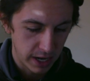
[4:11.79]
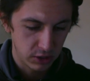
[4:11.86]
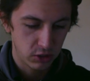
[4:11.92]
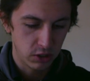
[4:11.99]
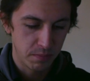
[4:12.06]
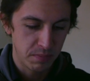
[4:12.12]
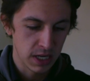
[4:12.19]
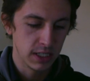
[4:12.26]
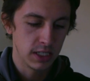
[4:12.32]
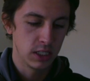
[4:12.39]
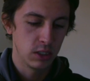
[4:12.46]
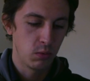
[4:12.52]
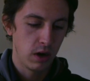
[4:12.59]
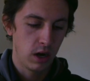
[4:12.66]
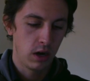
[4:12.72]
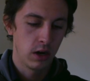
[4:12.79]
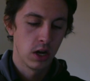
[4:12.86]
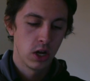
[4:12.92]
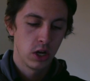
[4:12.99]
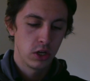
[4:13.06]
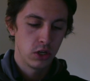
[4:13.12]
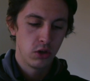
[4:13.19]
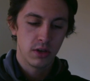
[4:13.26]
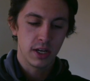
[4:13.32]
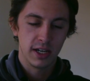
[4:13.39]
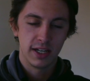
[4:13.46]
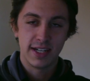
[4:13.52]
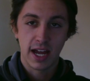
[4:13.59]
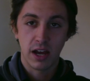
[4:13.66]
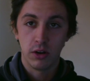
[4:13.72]
extra pieces where you
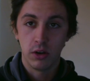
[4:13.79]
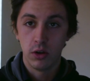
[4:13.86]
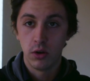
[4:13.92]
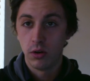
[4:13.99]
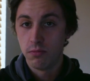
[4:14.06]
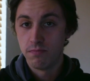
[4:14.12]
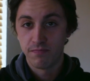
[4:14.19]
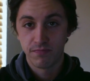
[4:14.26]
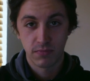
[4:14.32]
can download